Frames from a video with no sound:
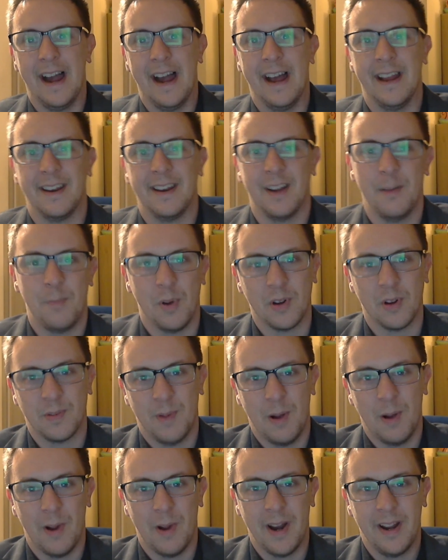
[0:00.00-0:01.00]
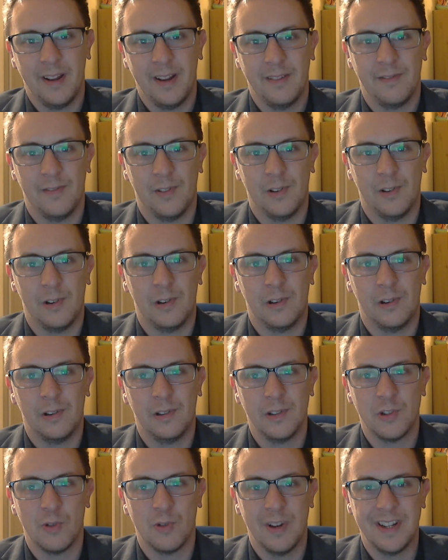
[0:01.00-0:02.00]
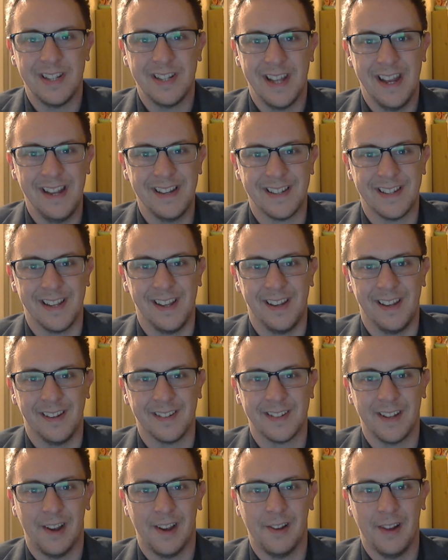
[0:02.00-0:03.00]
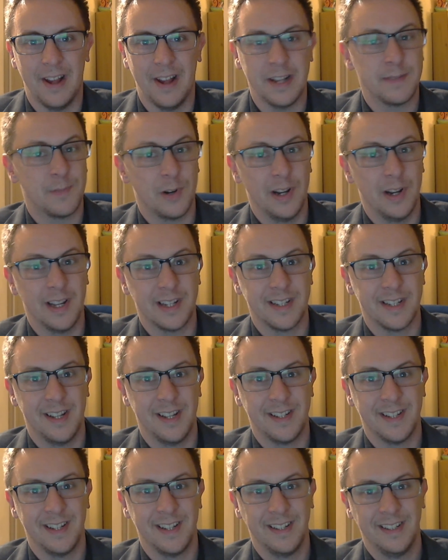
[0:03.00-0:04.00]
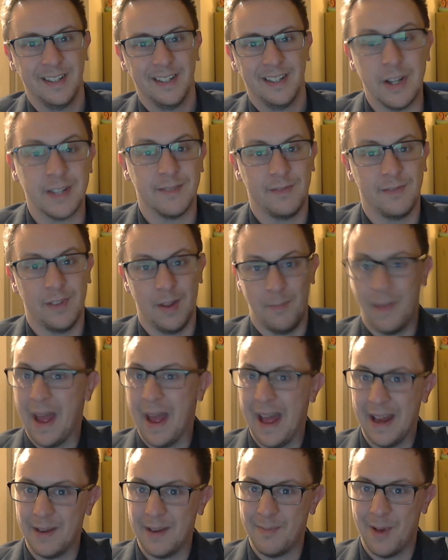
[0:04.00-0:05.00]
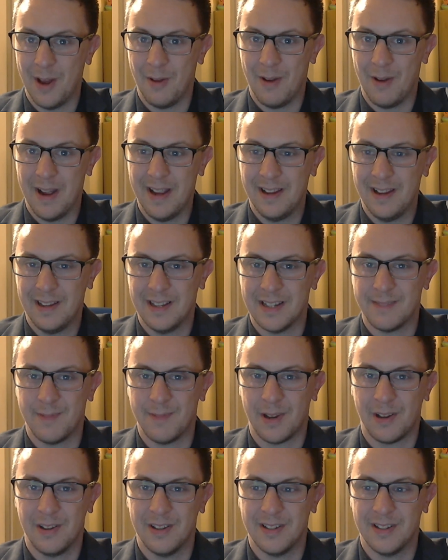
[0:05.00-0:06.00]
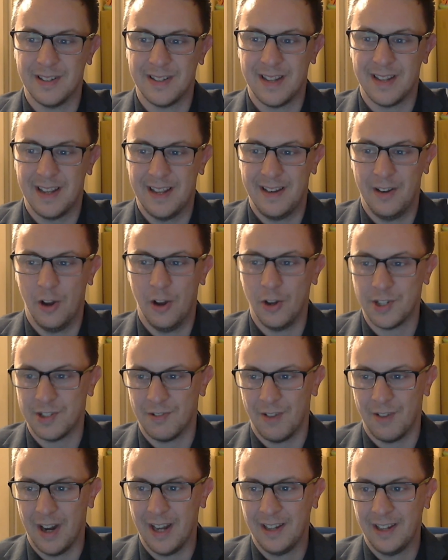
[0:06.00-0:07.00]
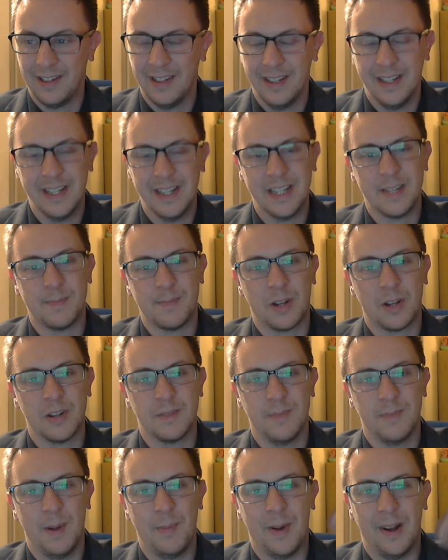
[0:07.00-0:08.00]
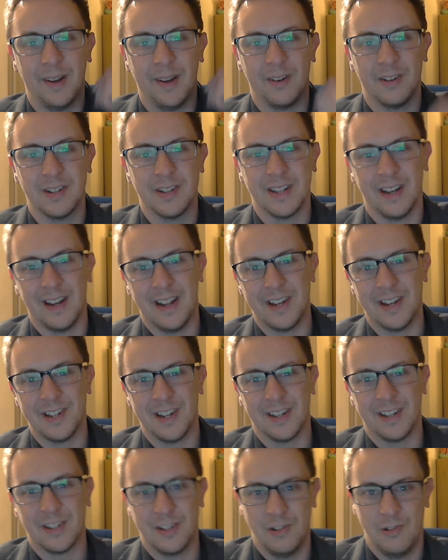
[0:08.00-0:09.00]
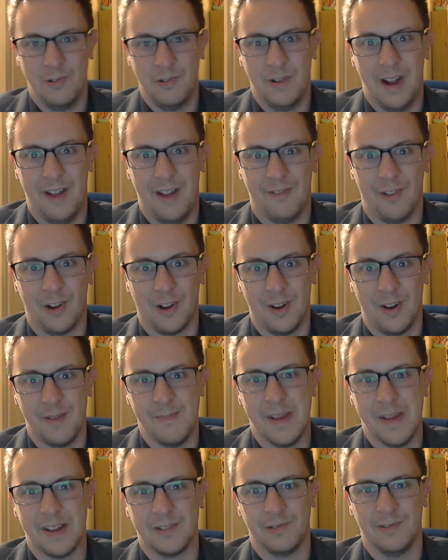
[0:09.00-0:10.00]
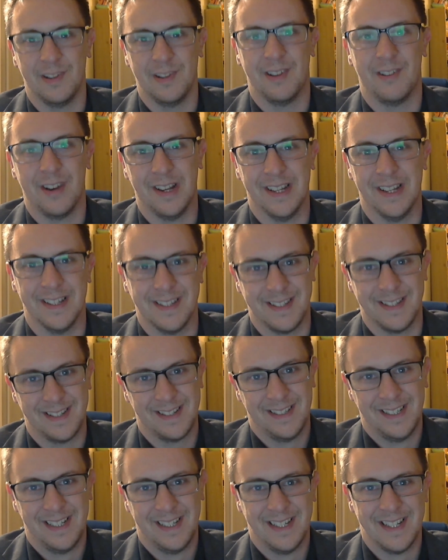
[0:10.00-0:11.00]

And I booked my wedding for 2018, so that's pretty exciting. The reason for the band, by the way, is because not a ring. It's because my partner is allergic to every kind of metal there is.